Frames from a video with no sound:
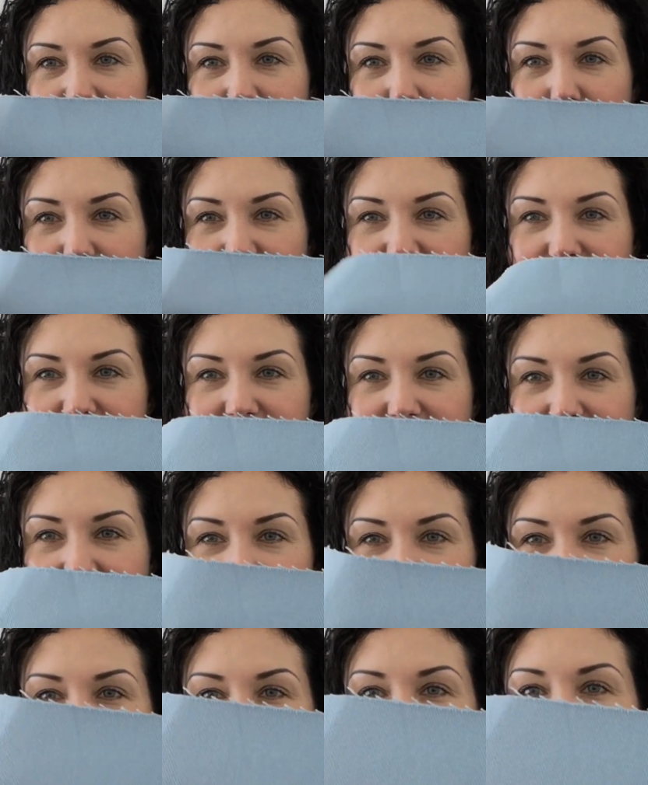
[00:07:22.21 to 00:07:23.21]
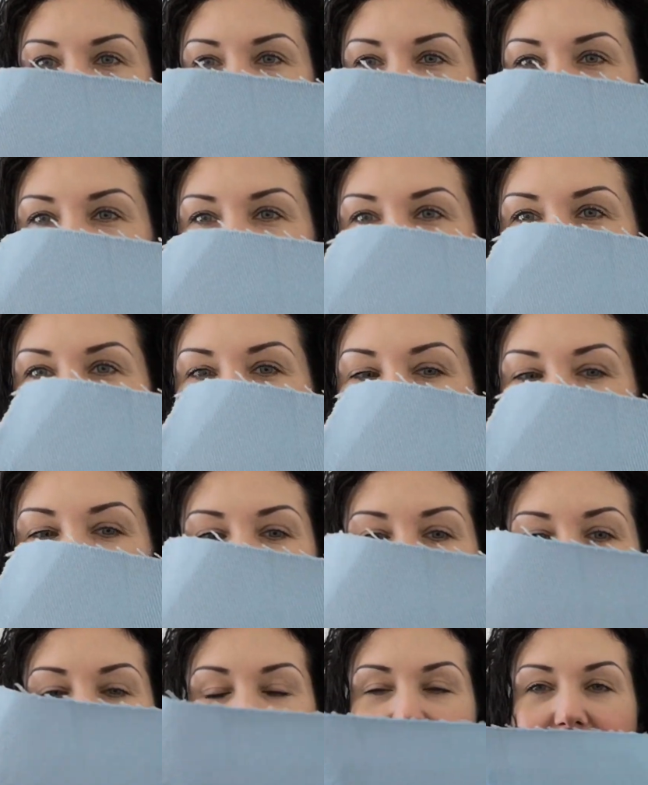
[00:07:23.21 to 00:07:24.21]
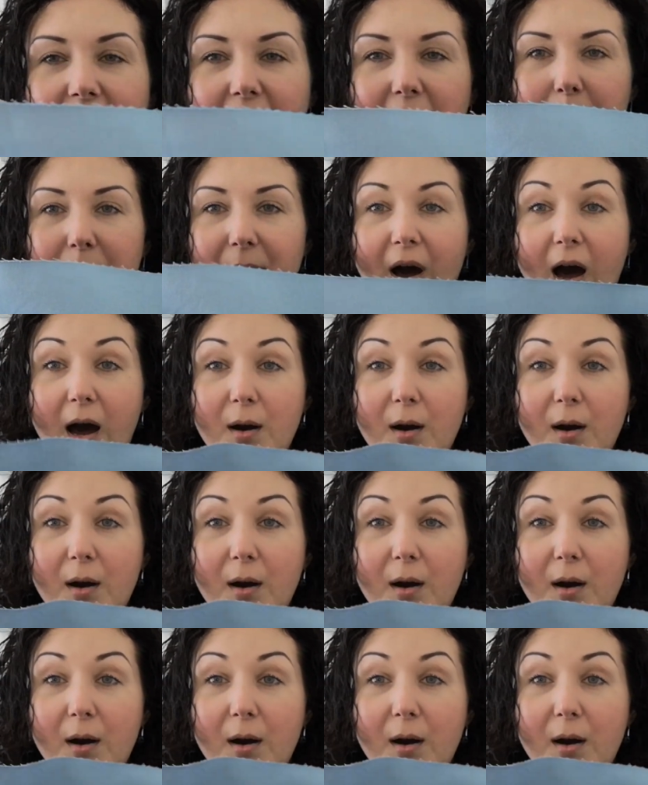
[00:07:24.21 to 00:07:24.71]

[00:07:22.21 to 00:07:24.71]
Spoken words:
Gorgeous. I'm